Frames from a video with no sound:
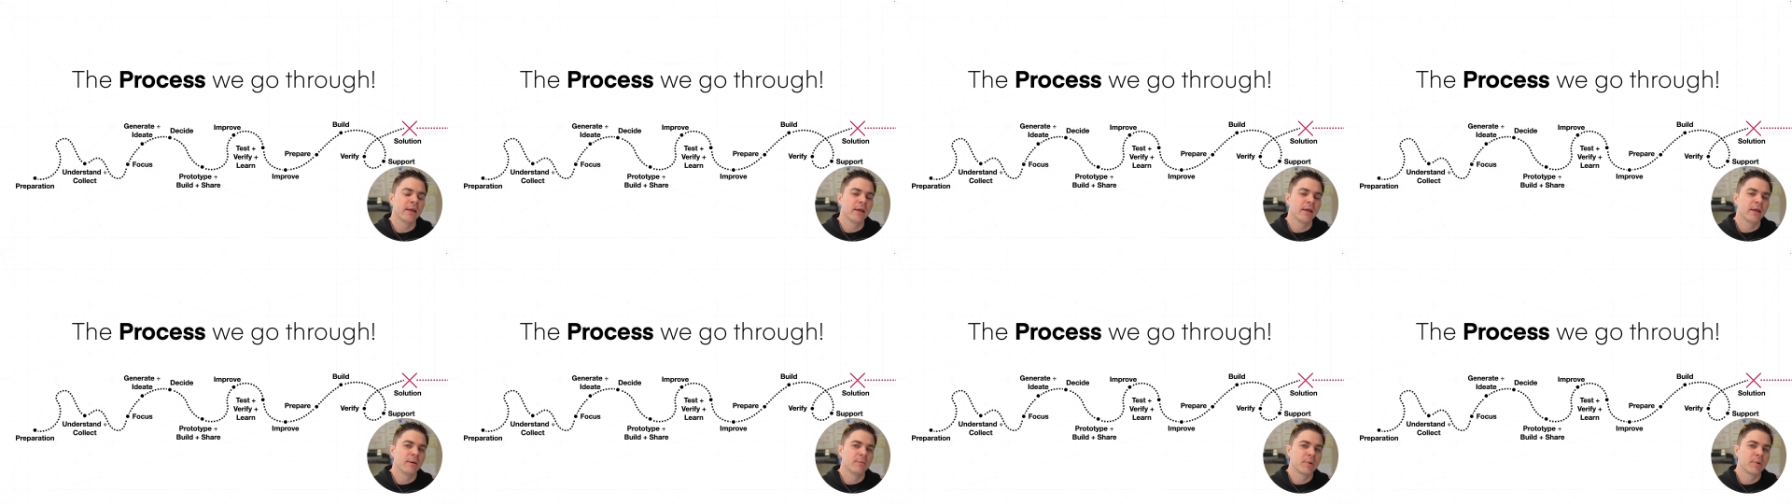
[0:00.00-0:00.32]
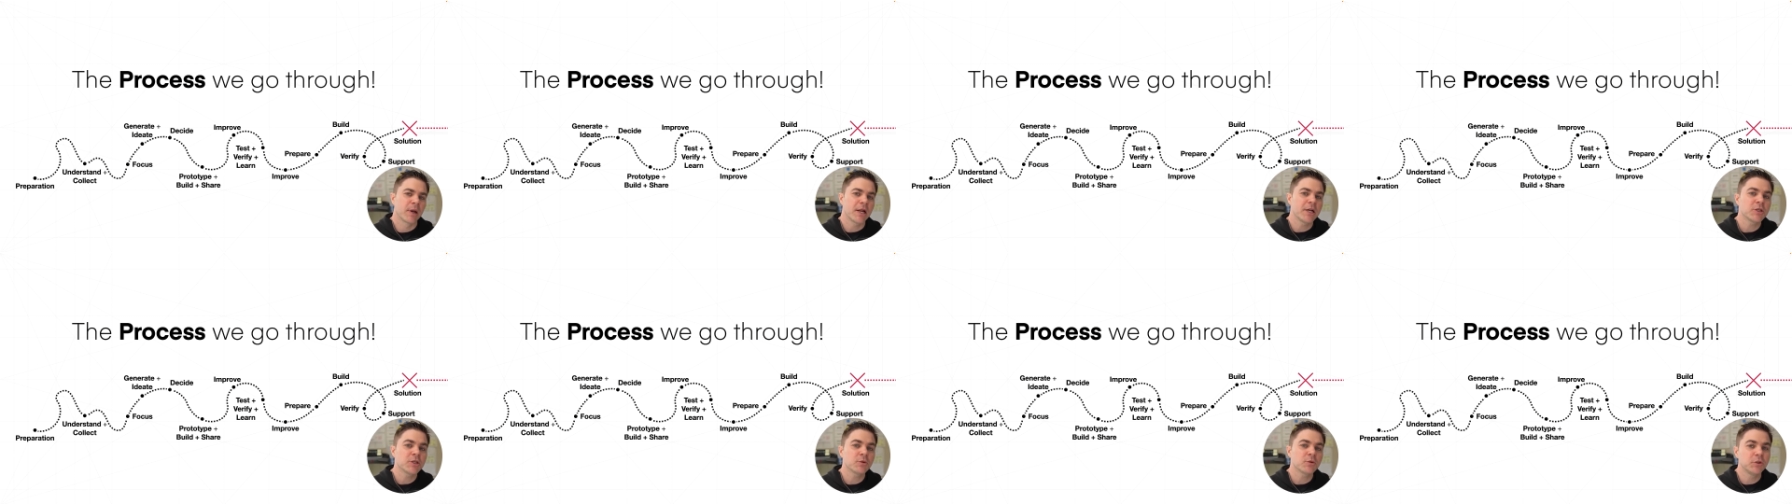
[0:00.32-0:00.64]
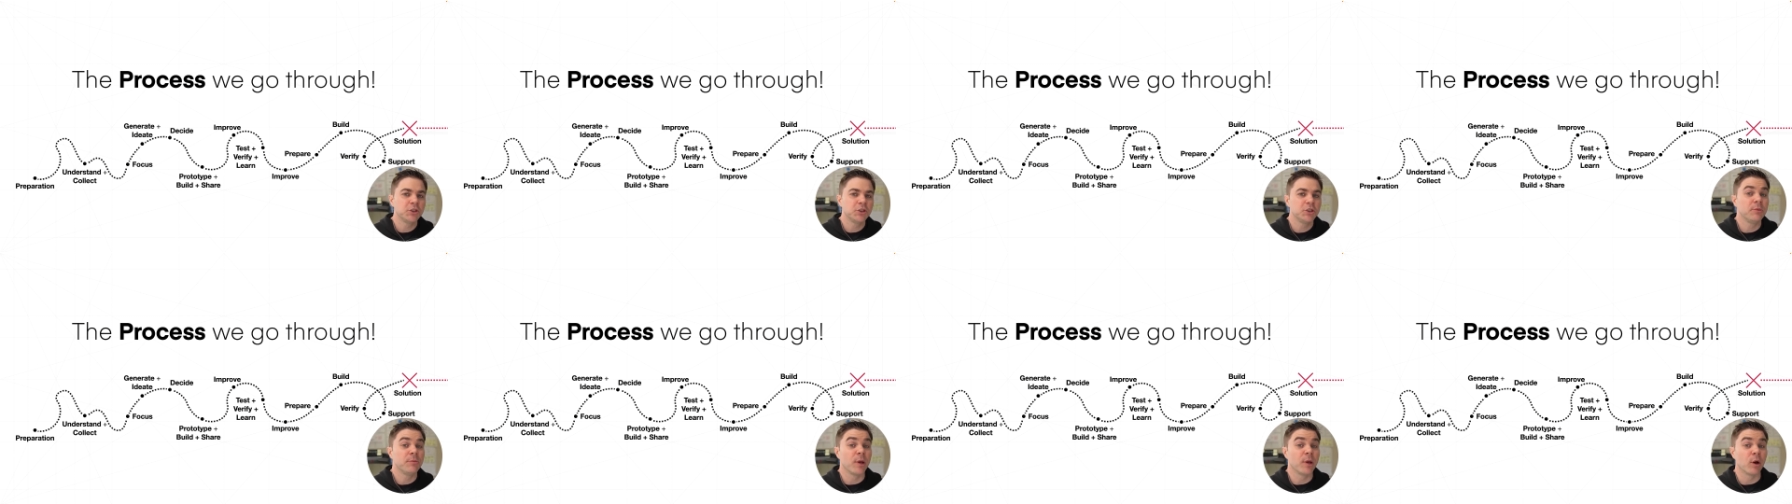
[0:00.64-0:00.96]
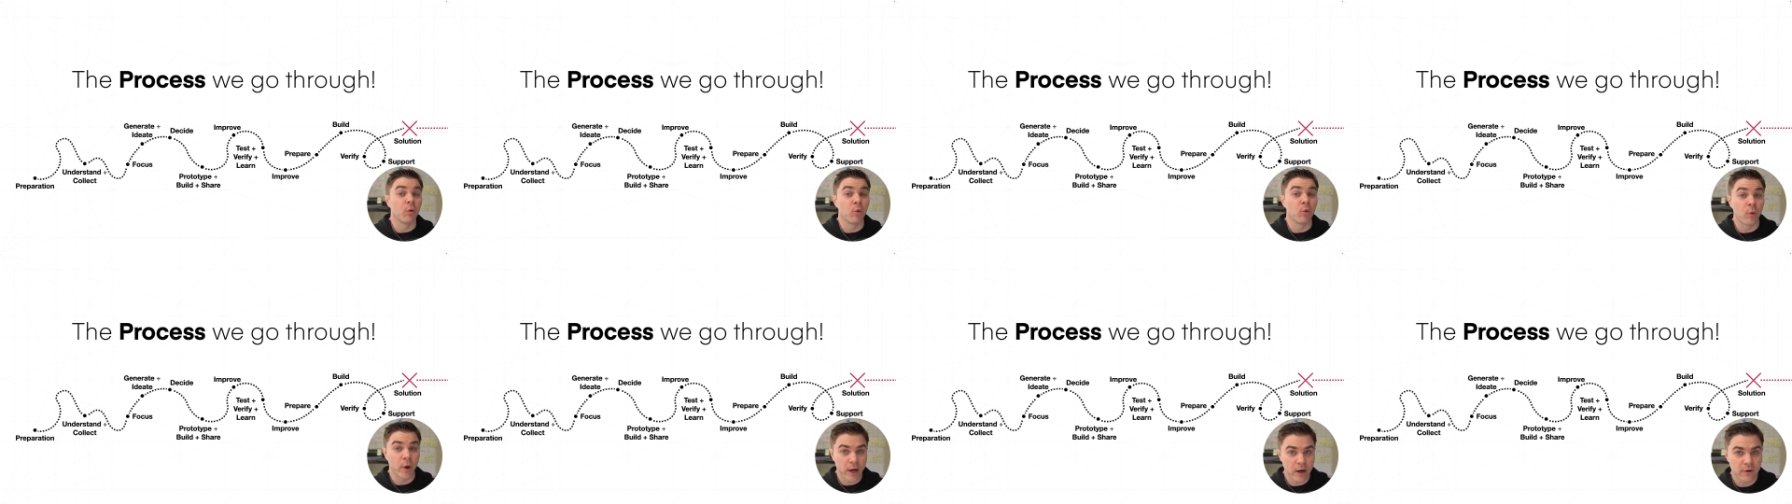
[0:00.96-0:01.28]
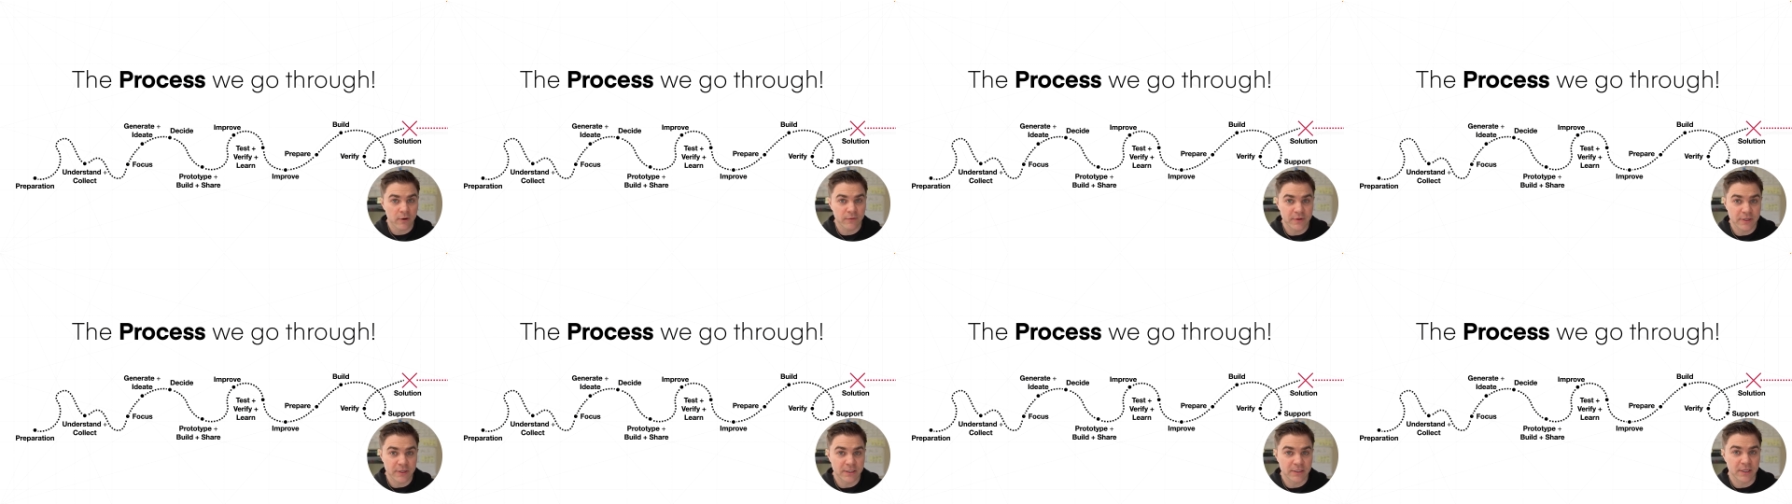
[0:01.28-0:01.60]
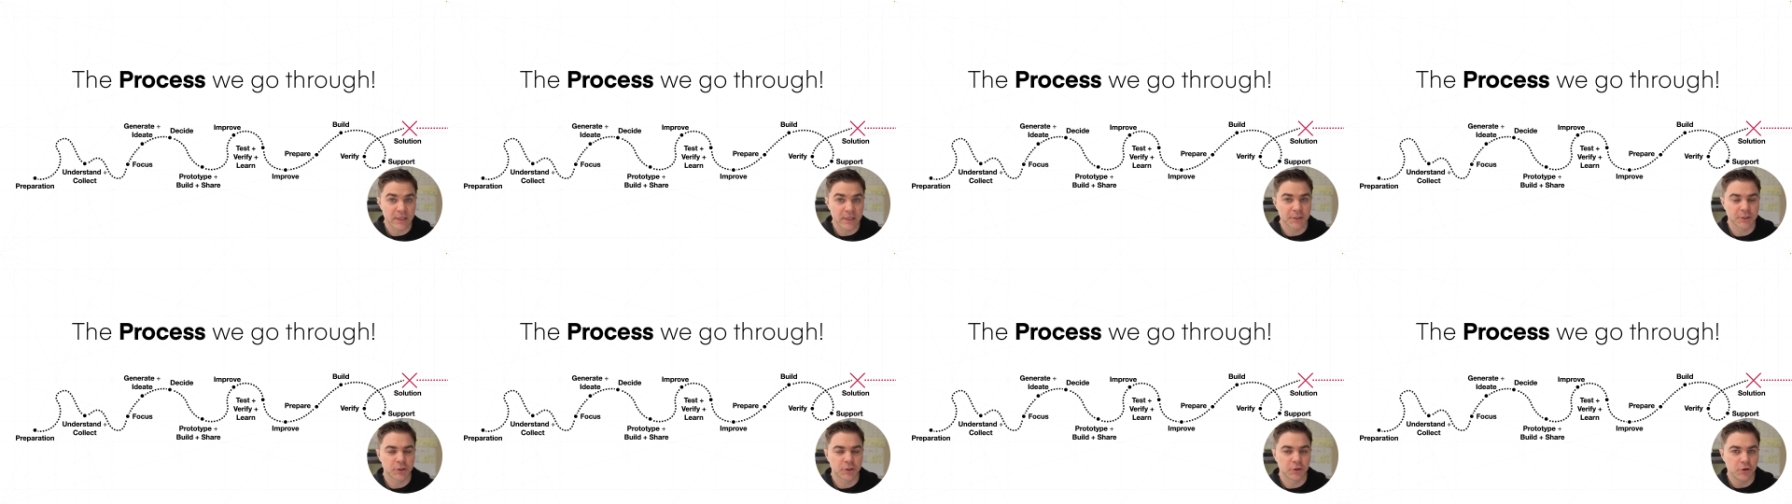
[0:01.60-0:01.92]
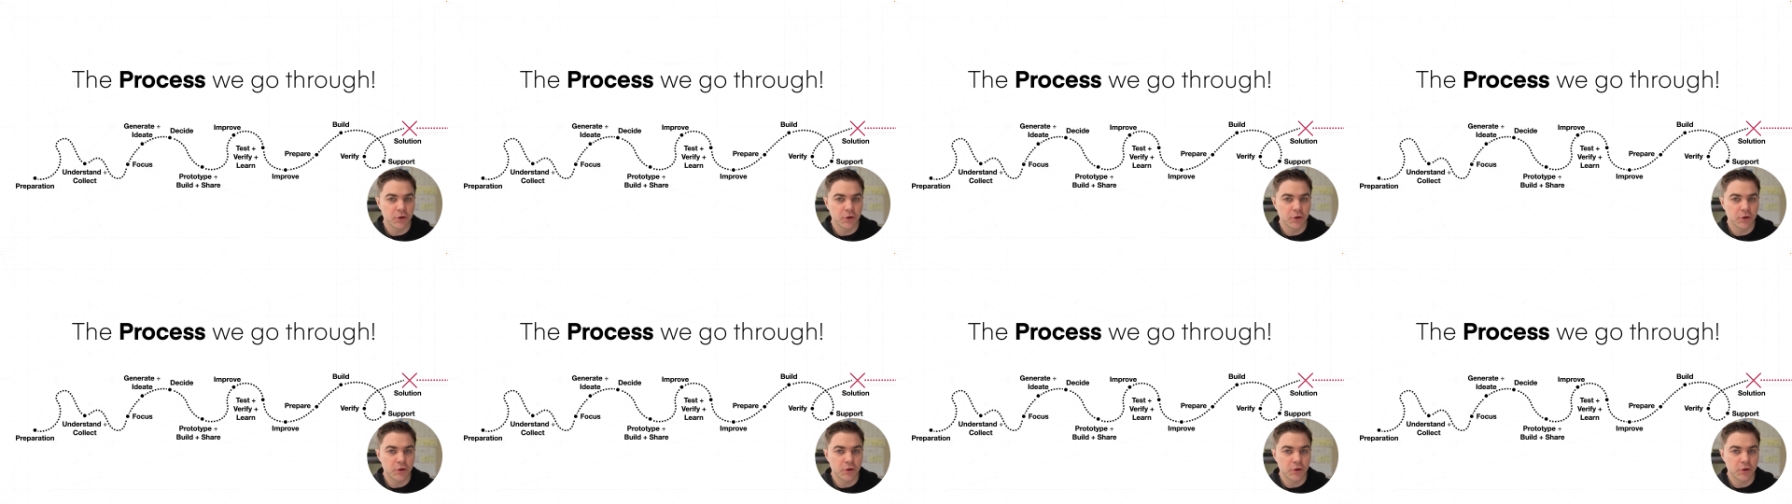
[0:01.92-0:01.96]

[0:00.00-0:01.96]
but i just want you to be aware of these things so you